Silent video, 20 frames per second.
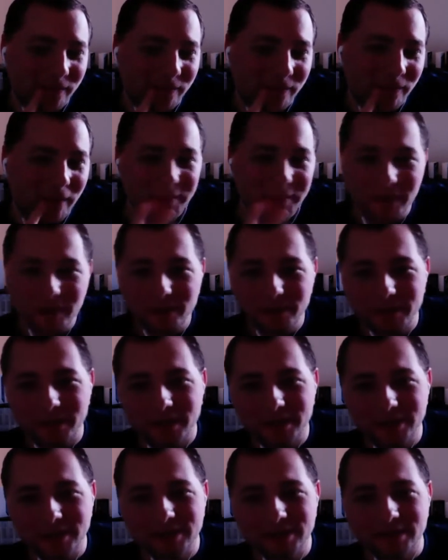Primarily
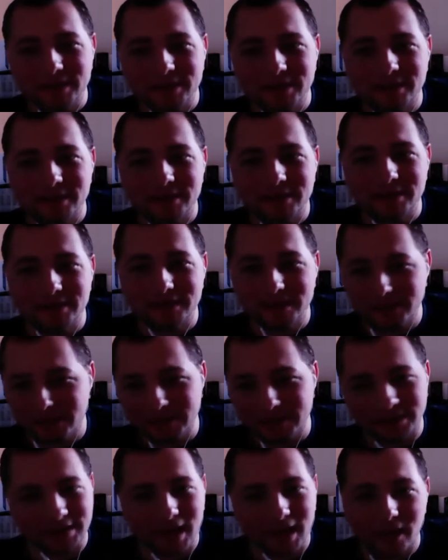because this is
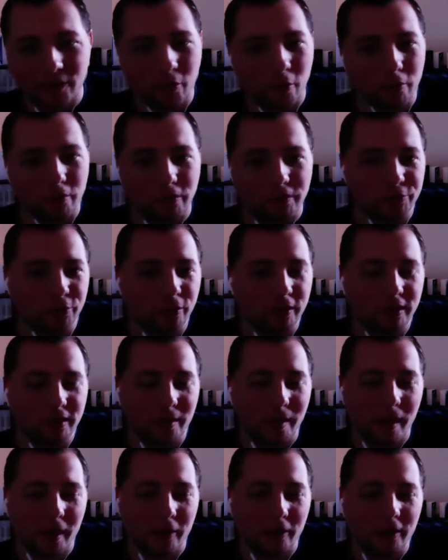exactly what we were talking
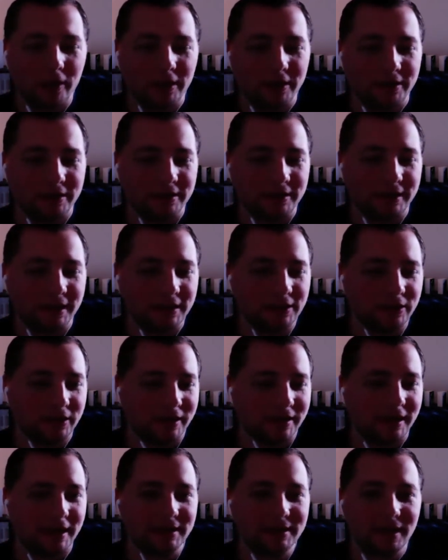about earlier. They took
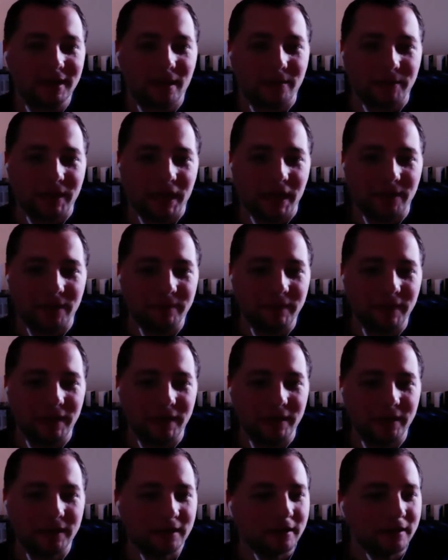a desktop game,
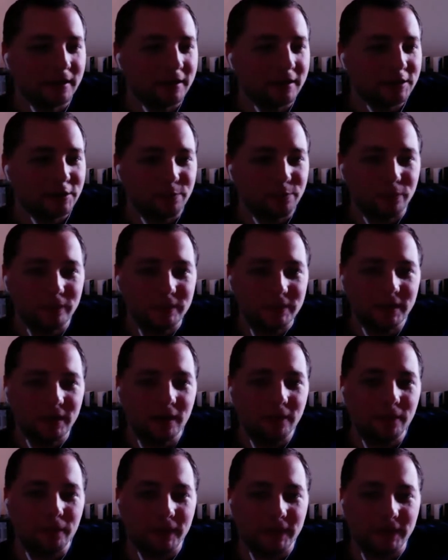they spruced it
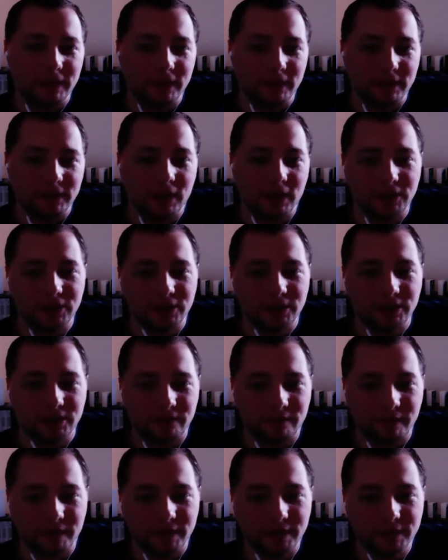up with a touch
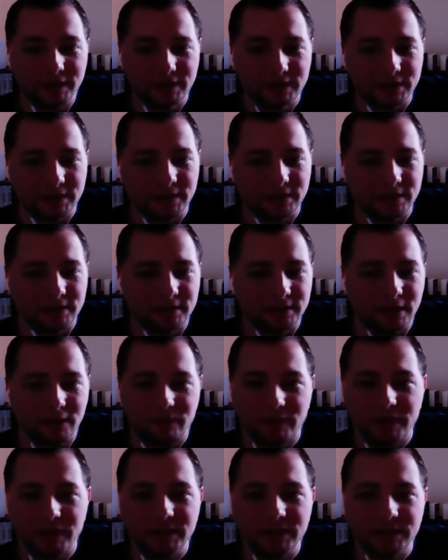interface, and they
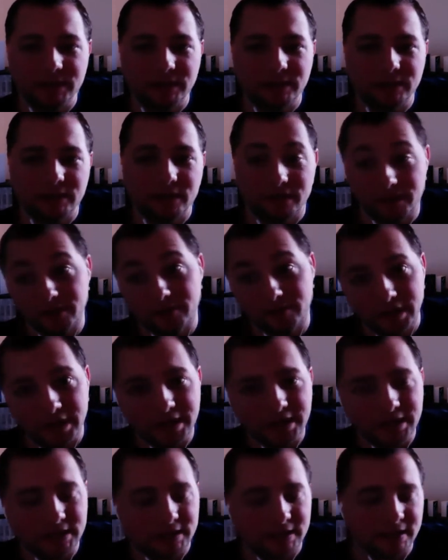released it. They're
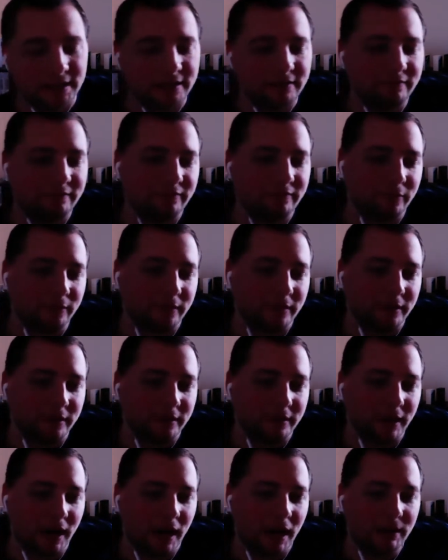releasing it for
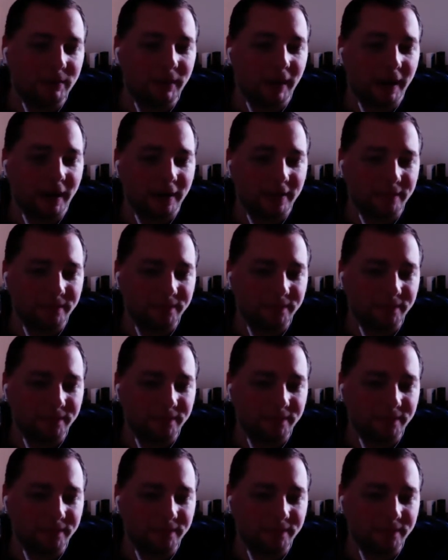iPad.